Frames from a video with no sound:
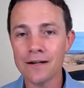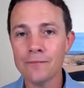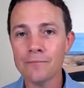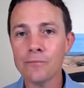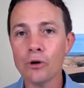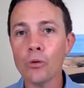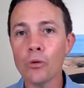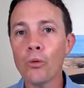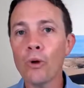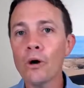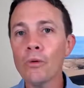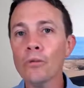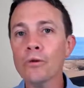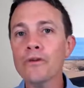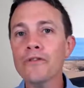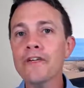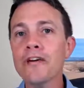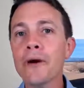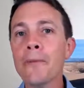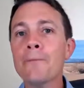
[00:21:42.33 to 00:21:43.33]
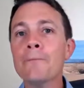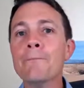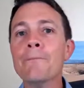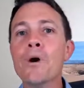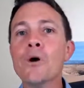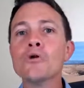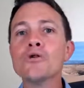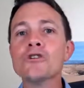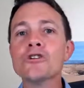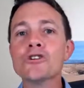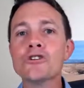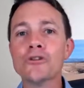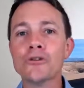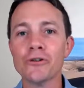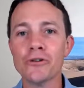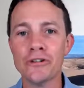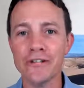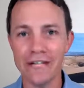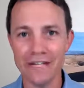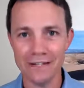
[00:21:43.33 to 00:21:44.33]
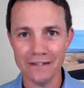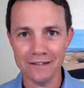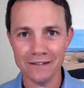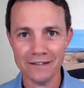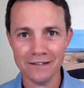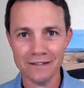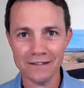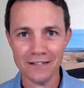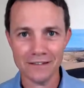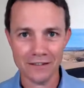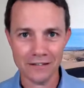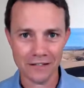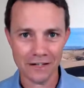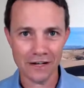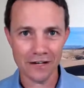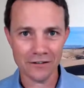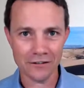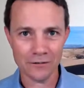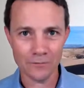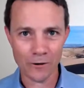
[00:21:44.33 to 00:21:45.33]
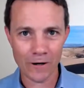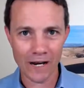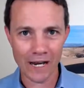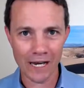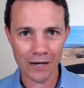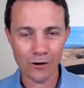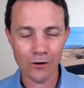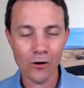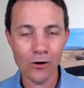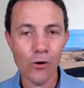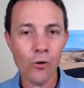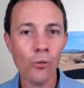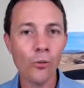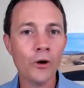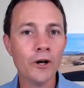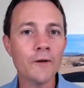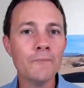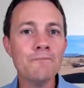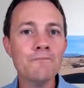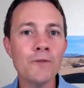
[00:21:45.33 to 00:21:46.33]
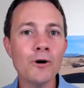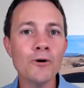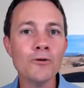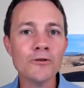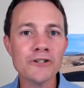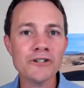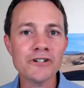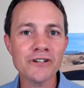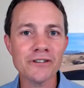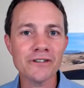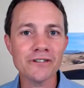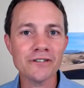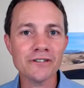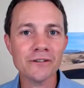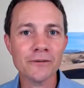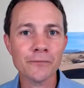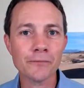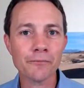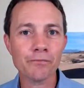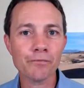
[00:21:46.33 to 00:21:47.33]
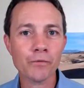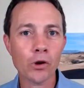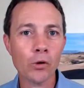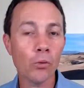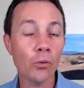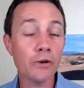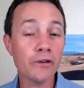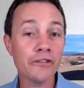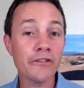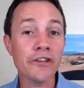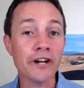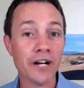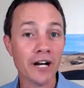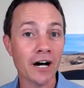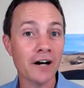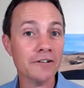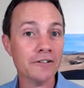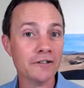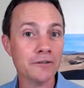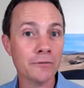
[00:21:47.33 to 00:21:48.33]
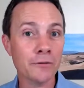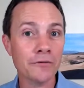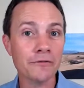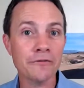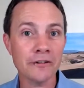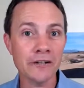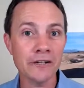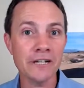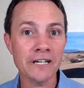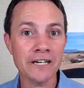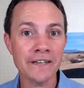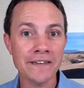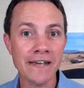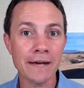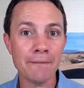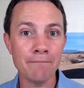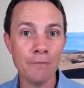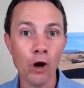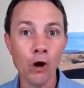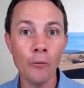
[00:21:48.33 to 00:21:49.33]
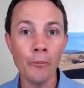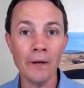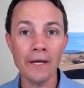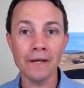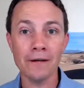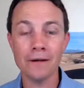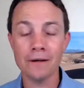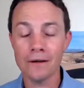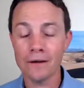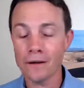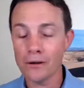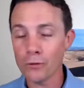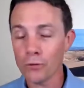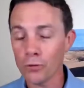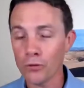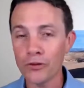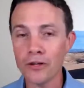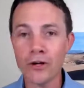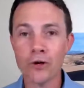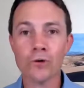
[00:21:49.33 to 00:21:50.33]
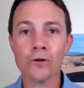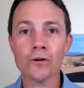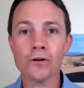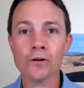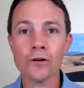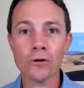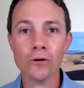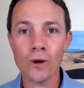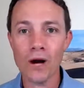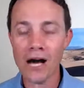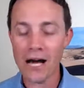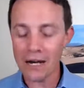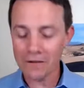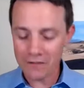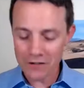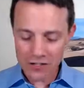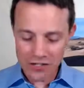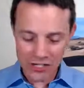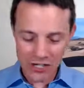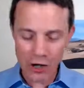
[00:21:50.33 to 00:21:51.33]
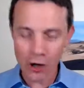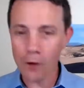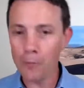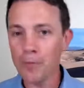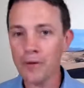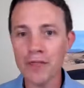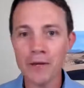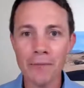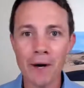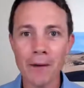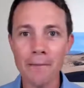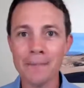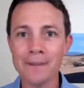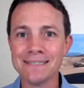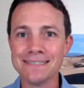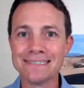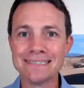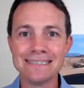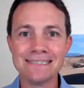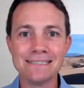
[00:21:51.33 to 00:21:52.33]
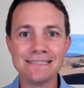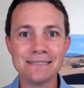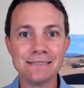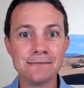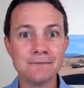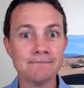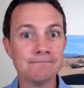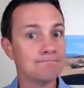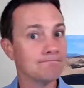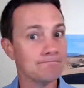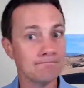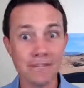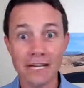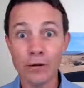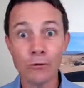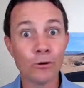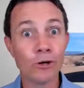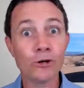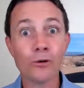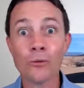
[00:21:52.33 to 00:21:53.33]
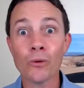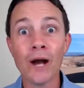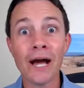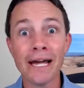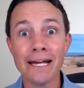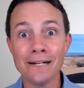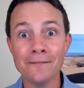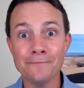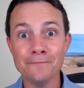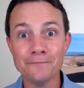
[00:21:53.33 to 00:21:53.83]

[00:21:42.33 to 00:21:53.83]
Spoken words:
But what were the emotional needs that the customer had? What emotions was the customer feeling in that moment when the order arrived and she opened them up and they weren't right?